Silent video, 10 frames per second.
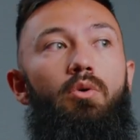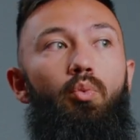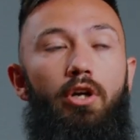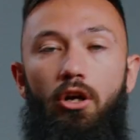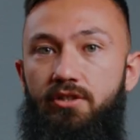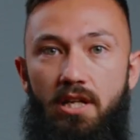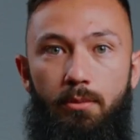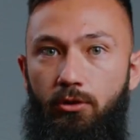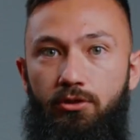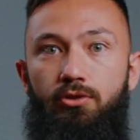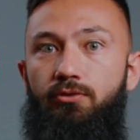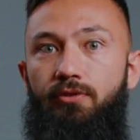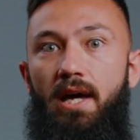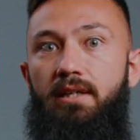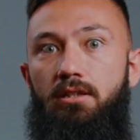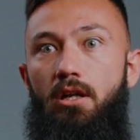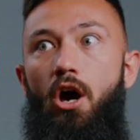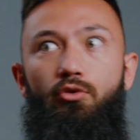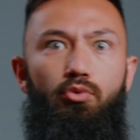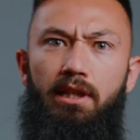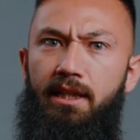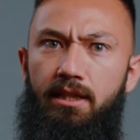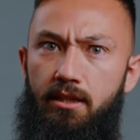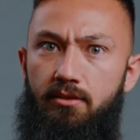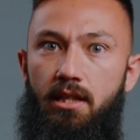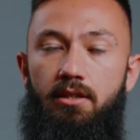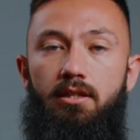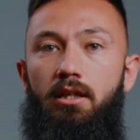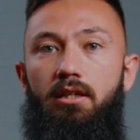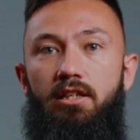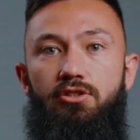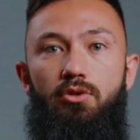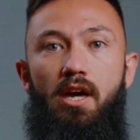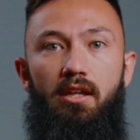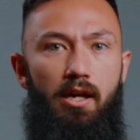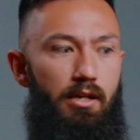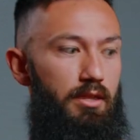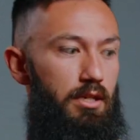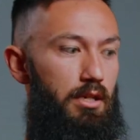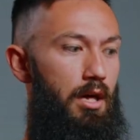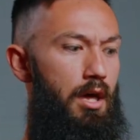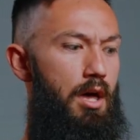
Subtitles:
we aren't able to find an unrelated Axanthic unless you get like the